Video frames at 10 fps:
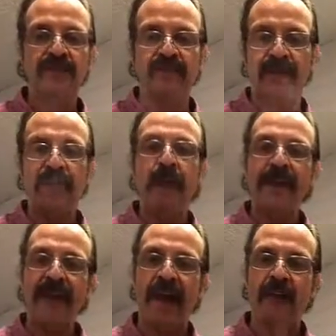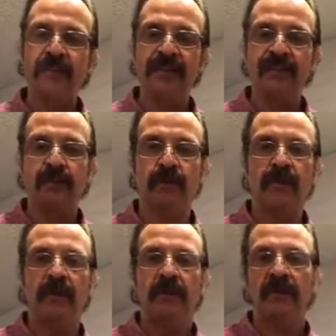So if you have wheat allergies
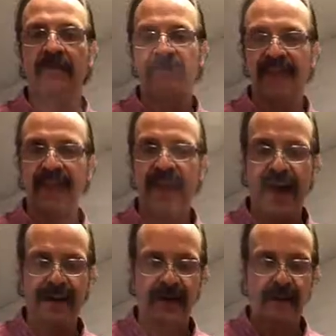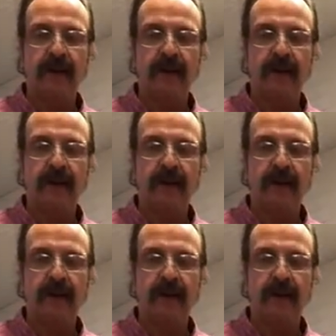or you have a celiac,